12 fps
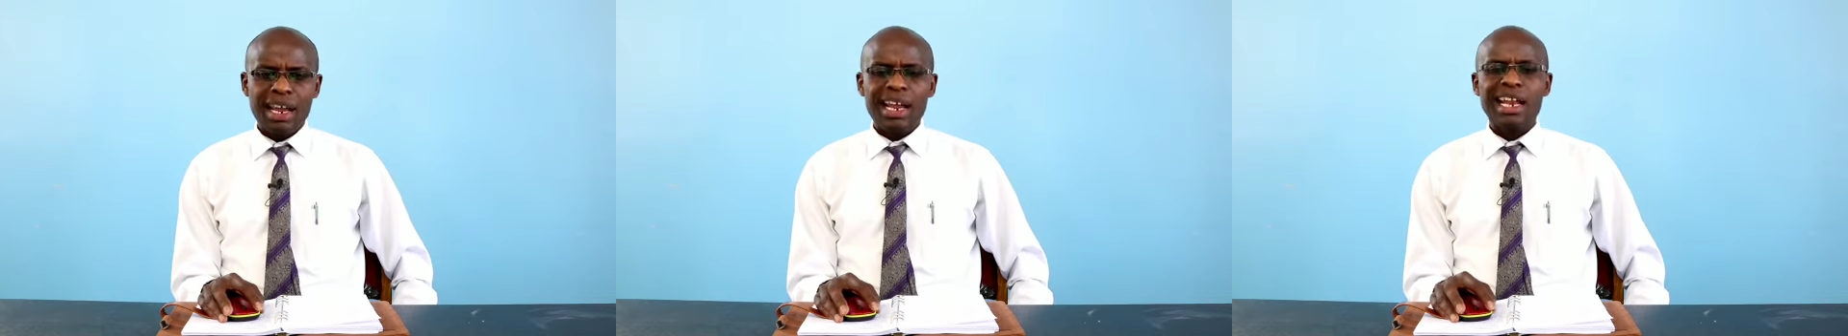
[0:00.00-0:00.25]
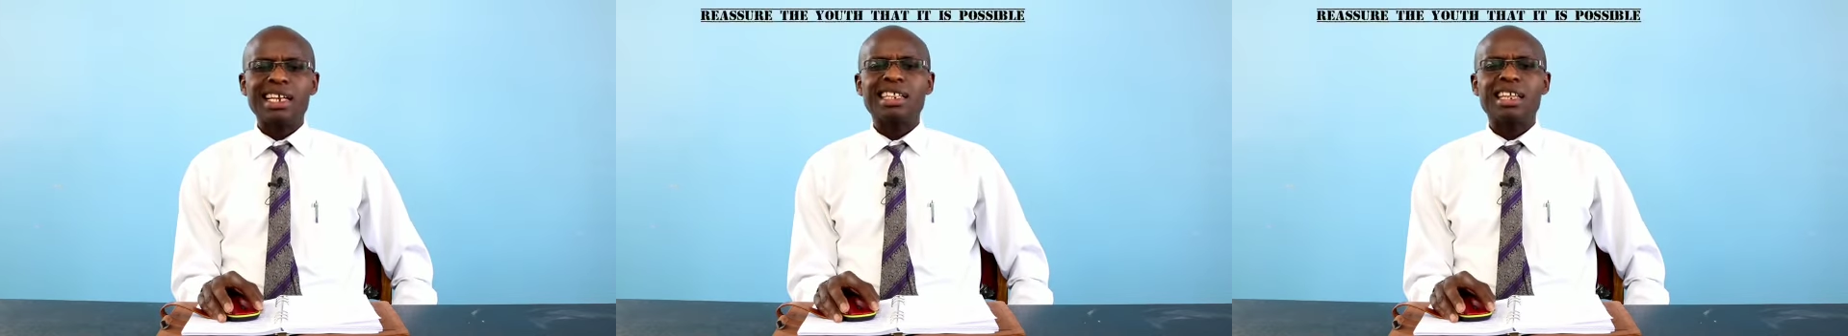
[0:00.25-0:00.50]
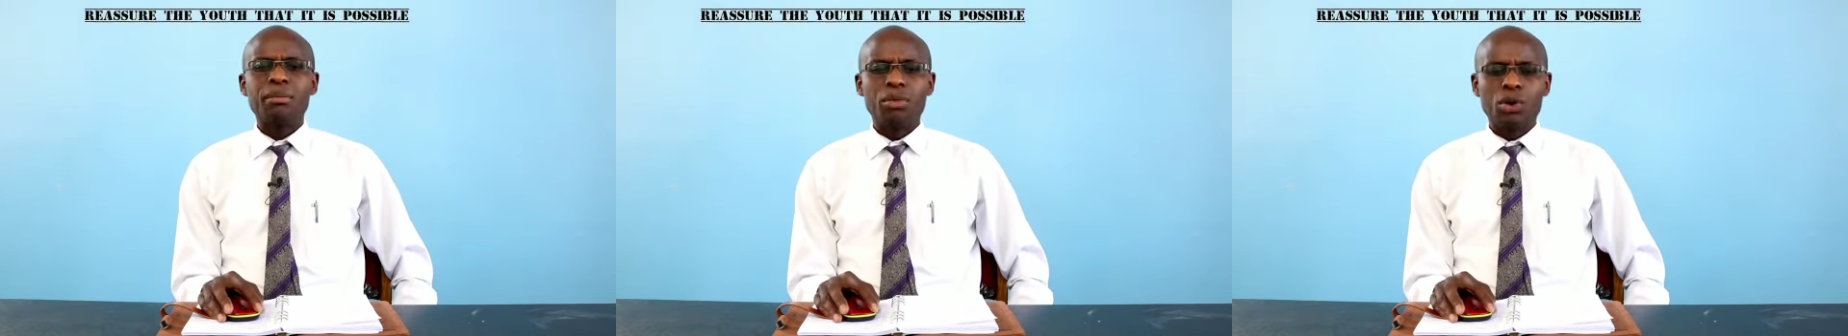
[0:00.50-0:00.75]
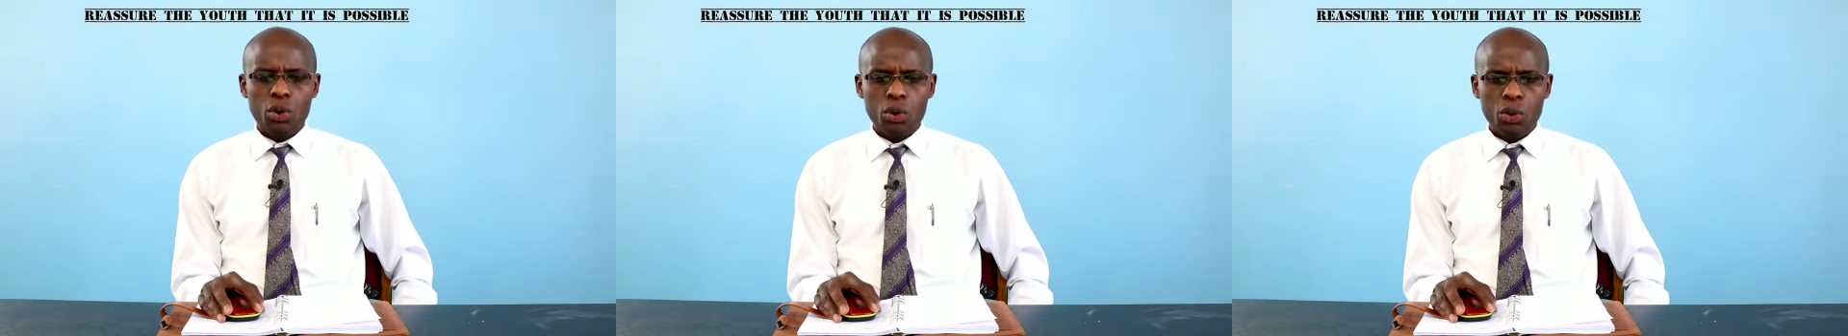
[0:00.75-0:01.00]
Let
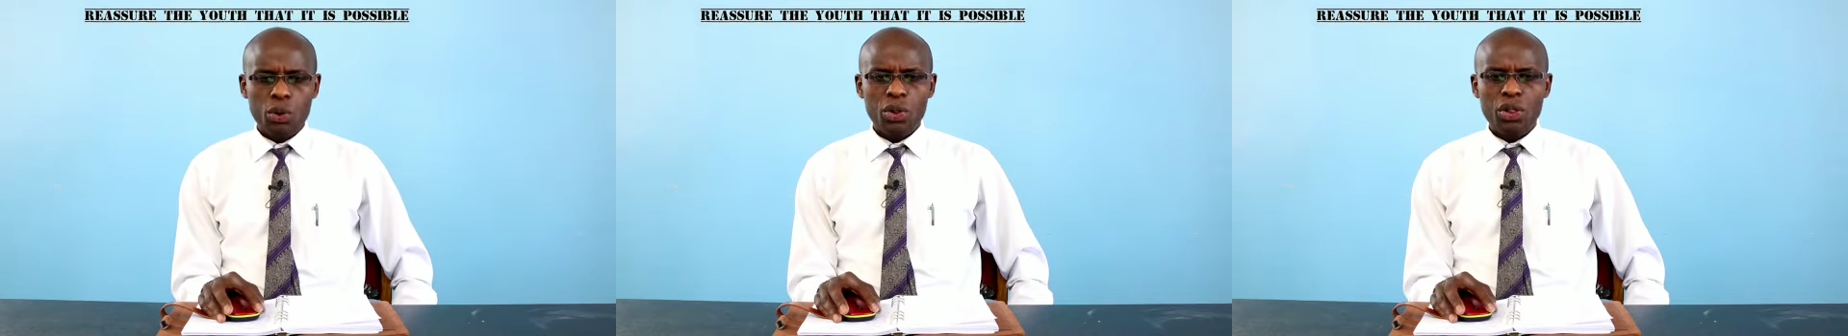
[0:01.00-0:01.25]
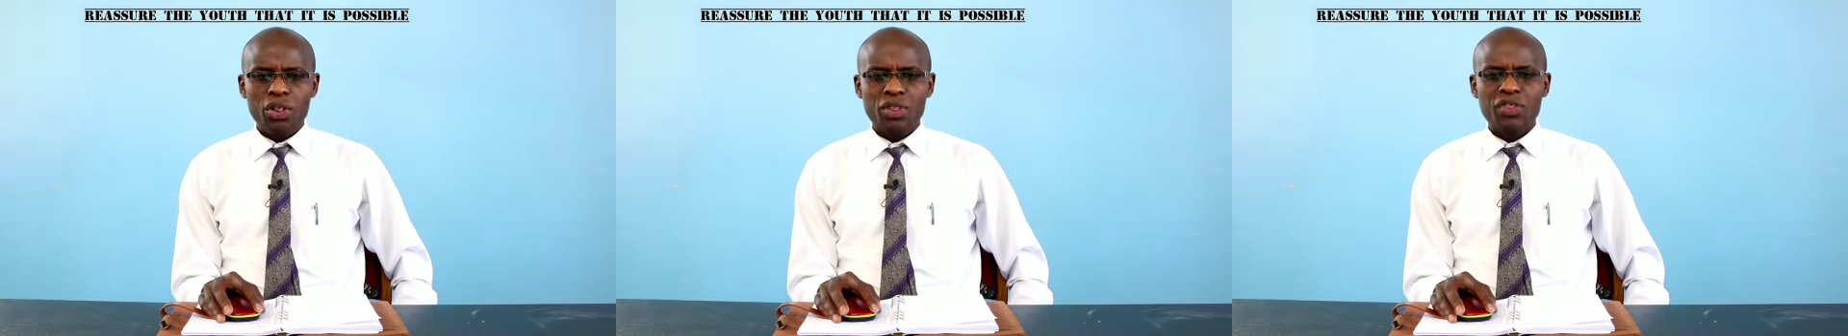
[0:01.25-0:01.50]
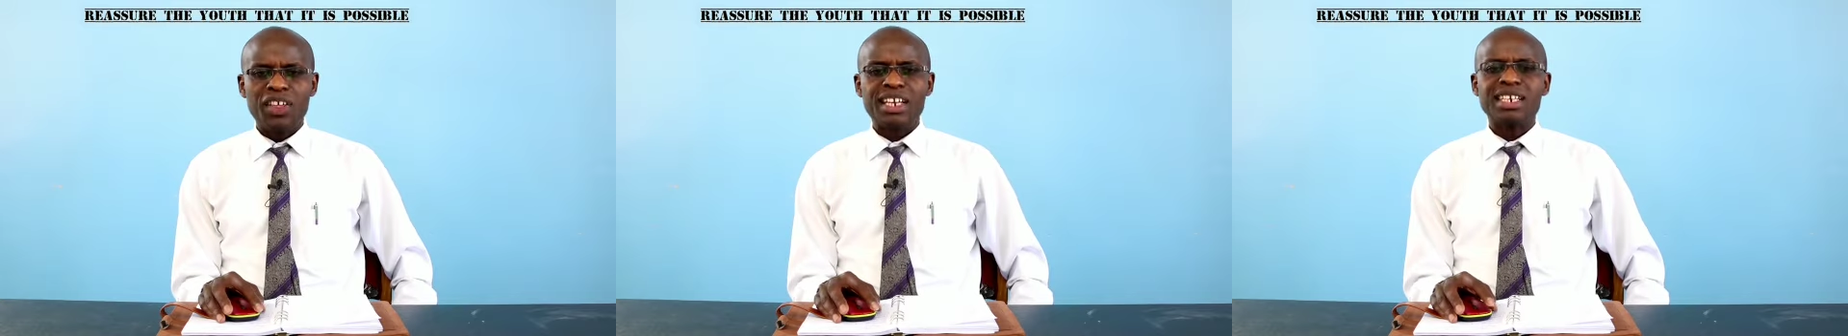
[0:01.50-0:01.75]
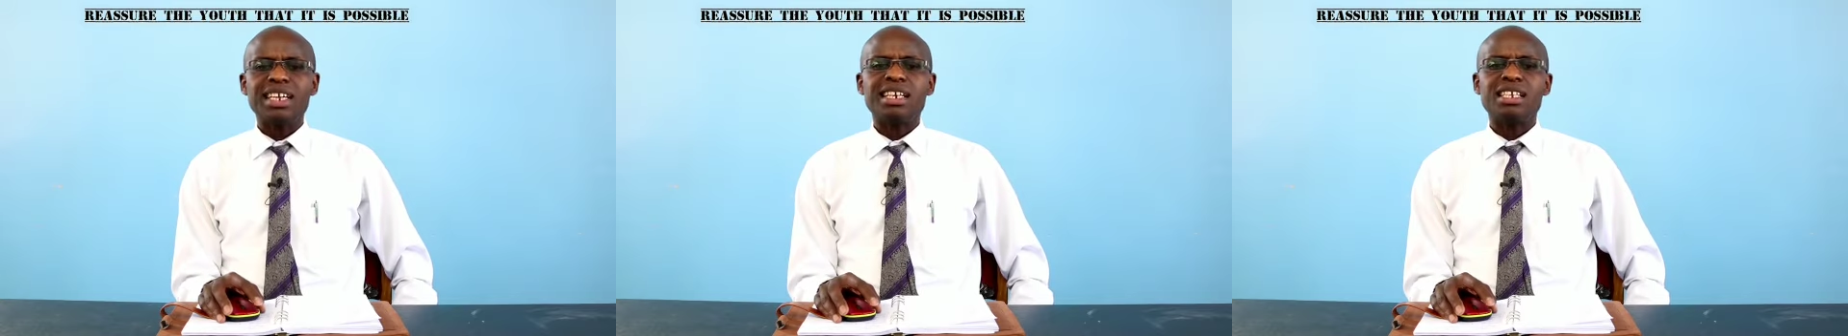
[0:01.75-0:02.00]
them know
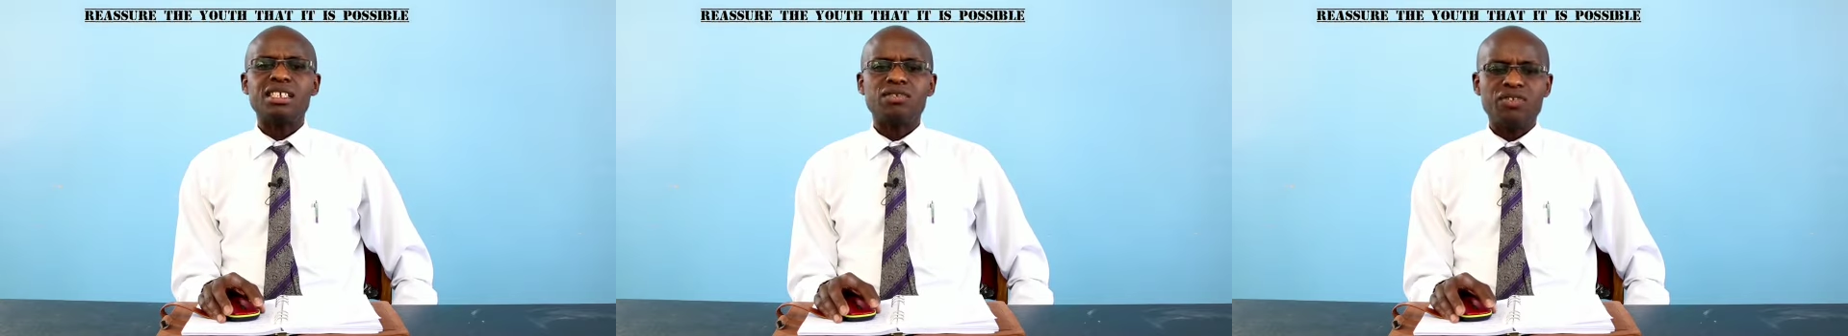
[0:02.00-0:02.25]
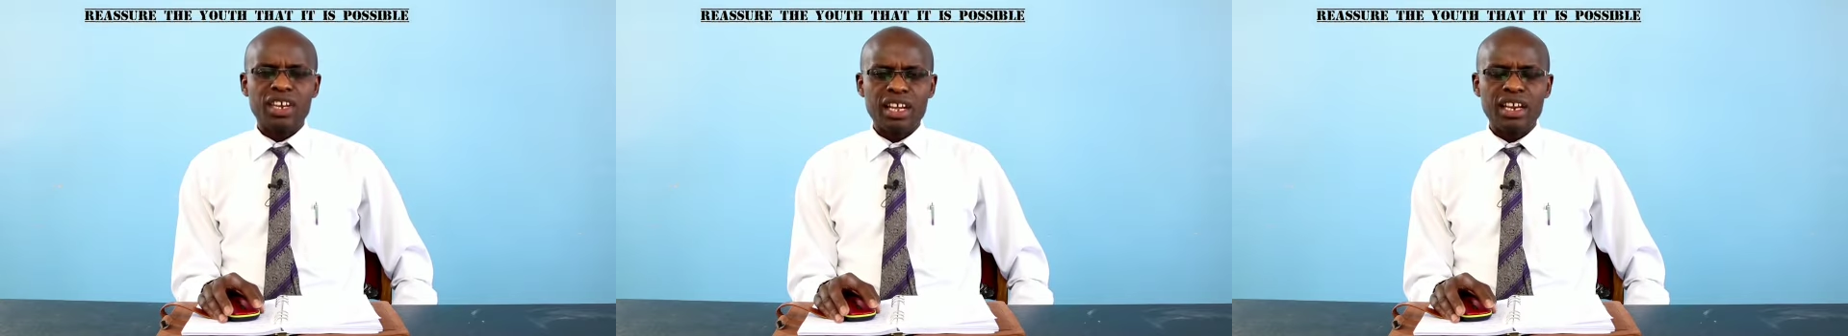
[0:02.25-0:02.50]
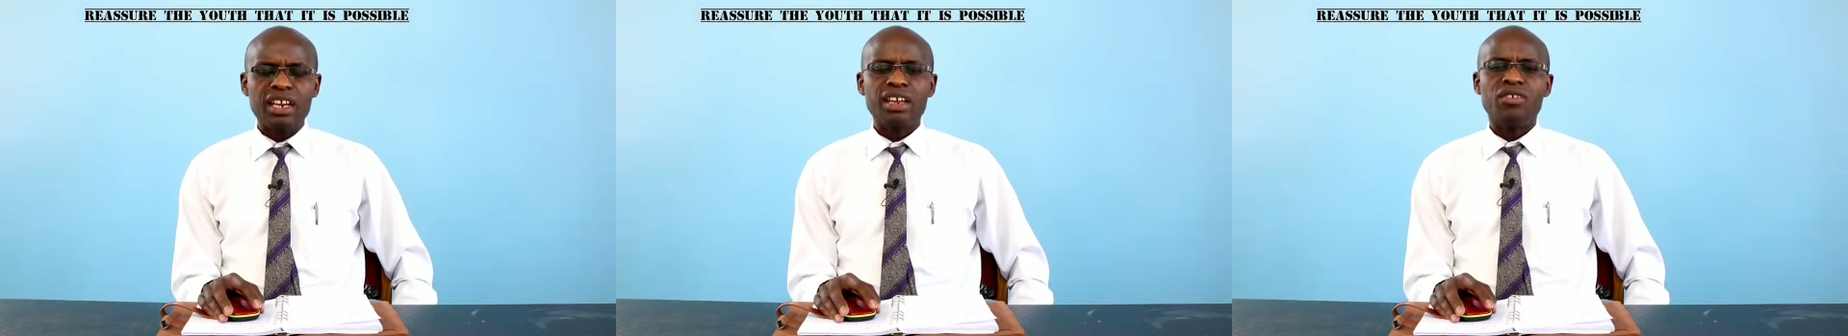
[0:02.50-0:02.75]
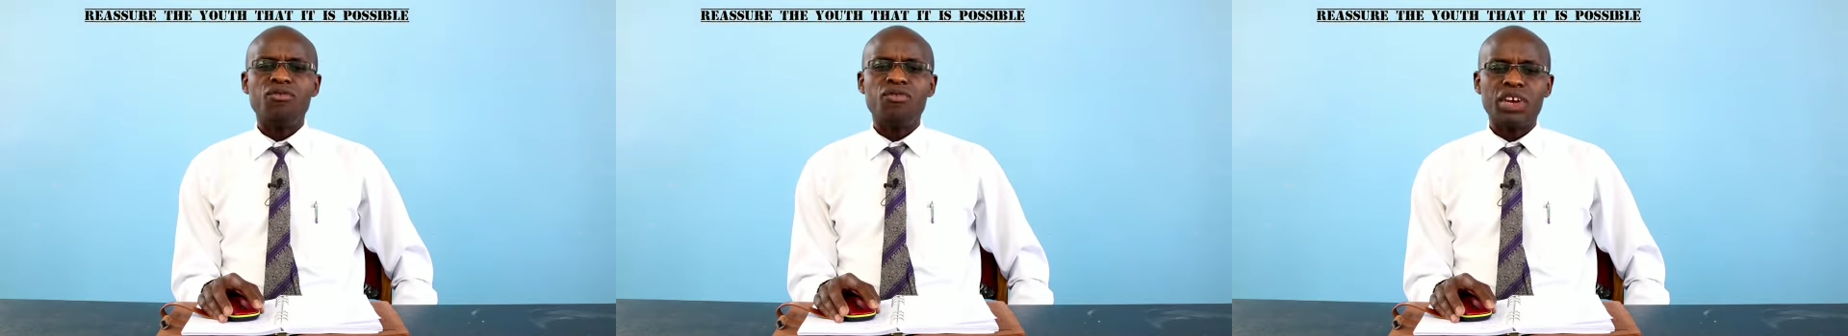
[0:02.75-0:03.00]
that it is
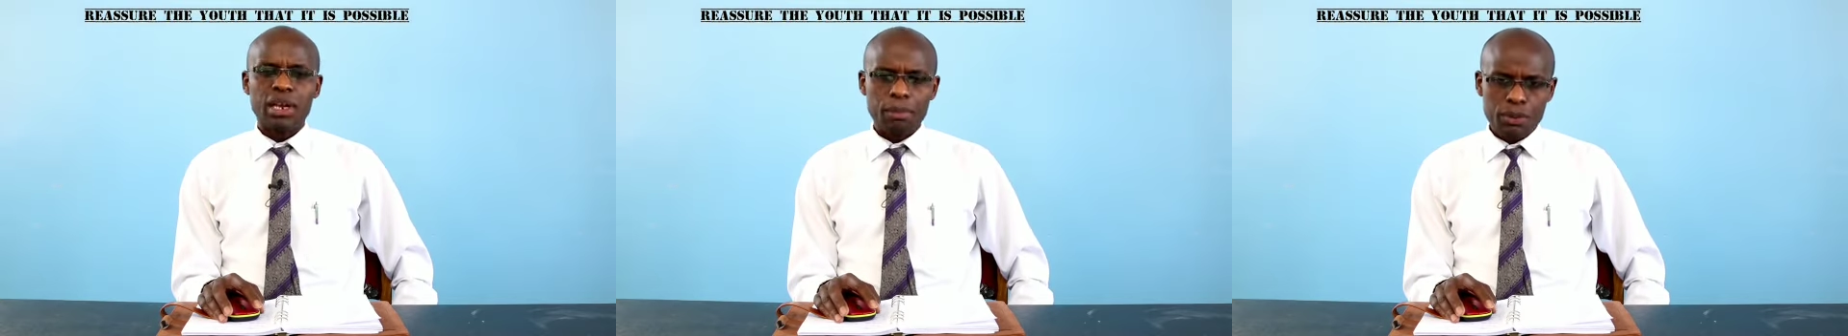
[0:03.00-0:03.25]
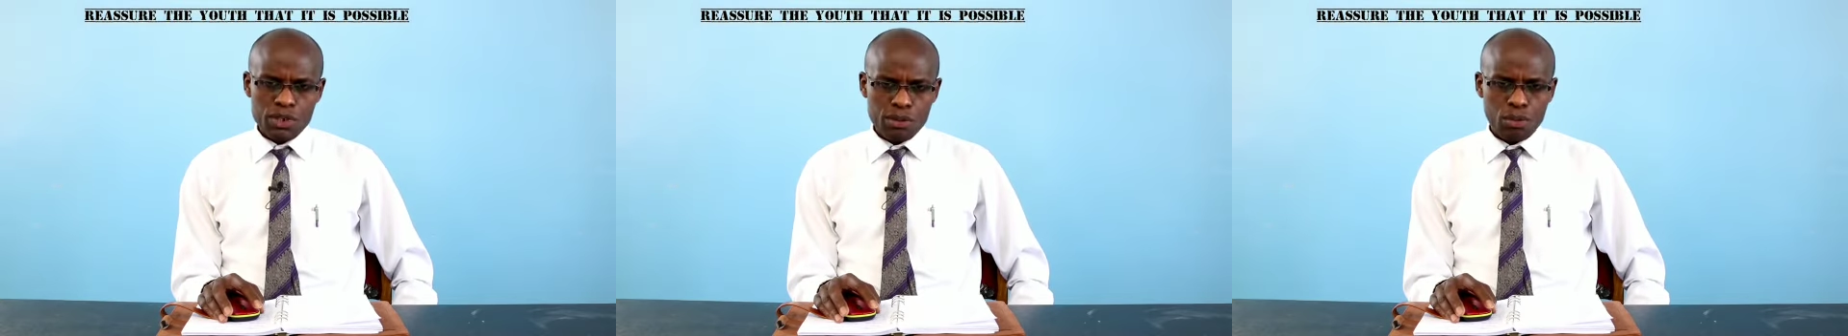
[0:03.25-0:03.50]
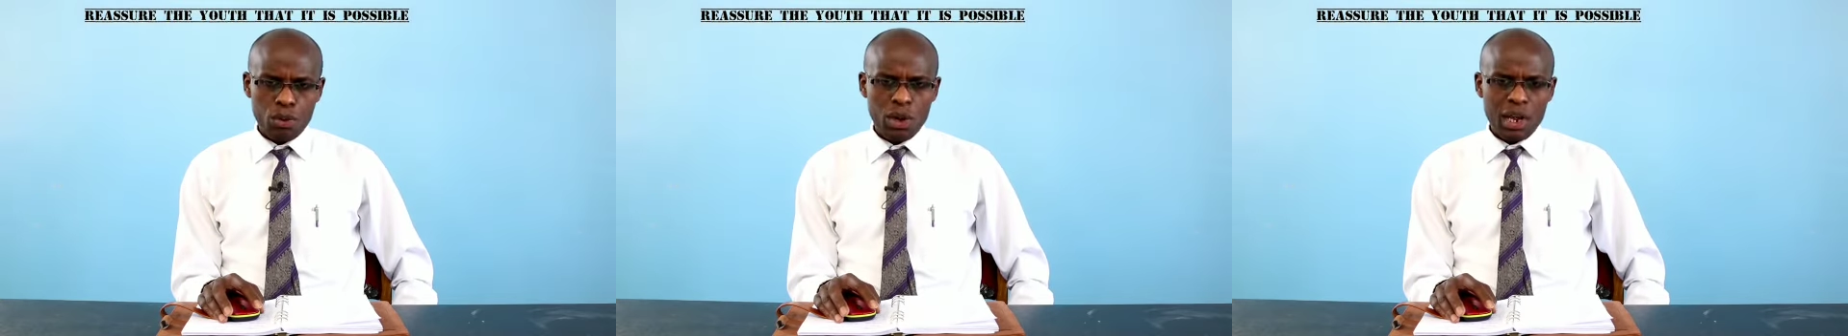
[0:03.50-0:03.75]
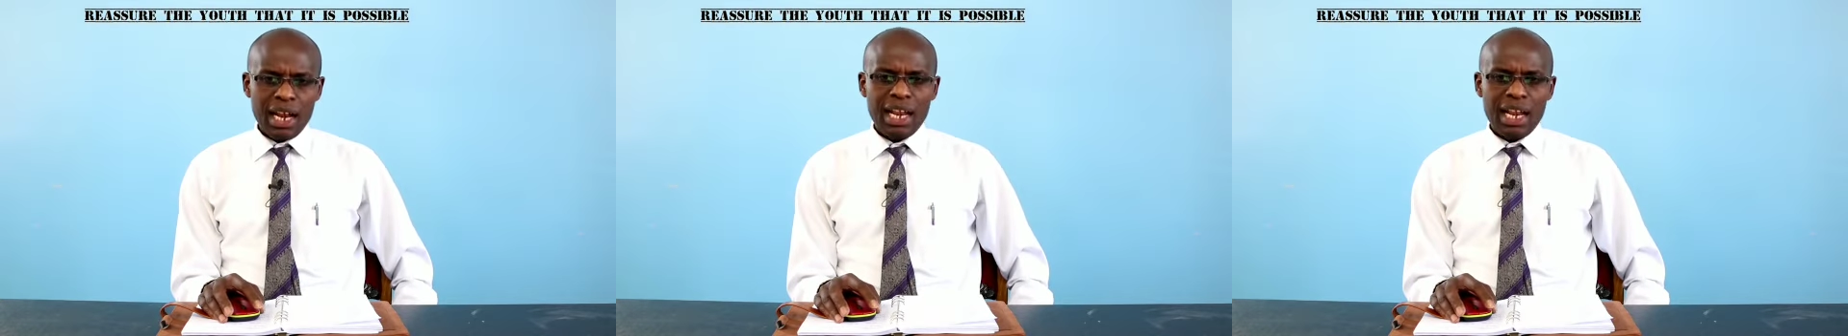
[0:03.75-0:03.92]
very, very possible.